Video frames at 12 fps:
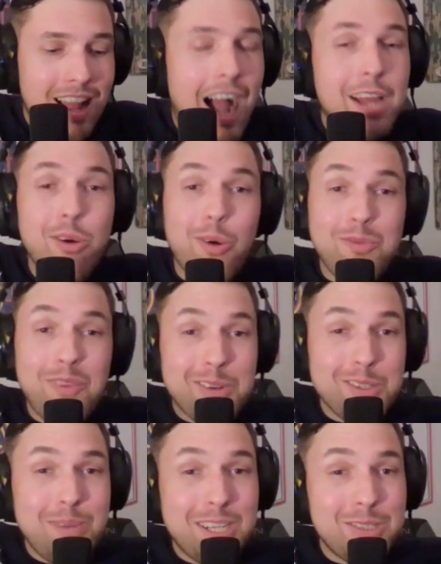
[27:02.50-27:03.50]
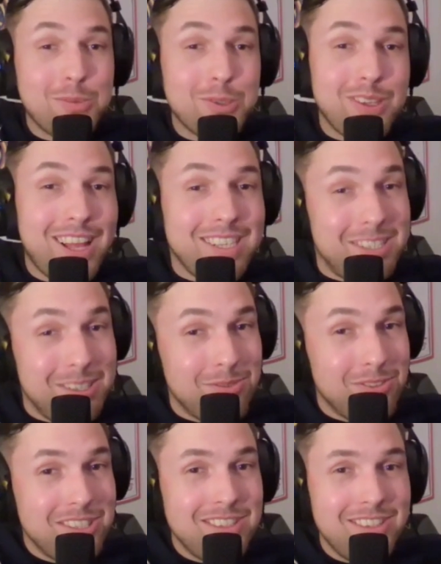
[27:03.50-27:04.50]
I know our finals matchup was a lot
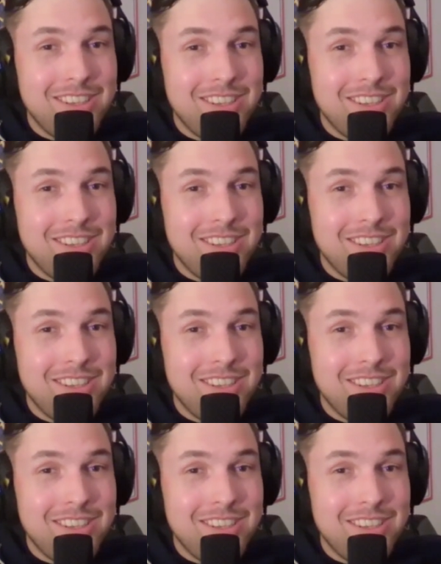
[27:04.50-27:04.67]
different,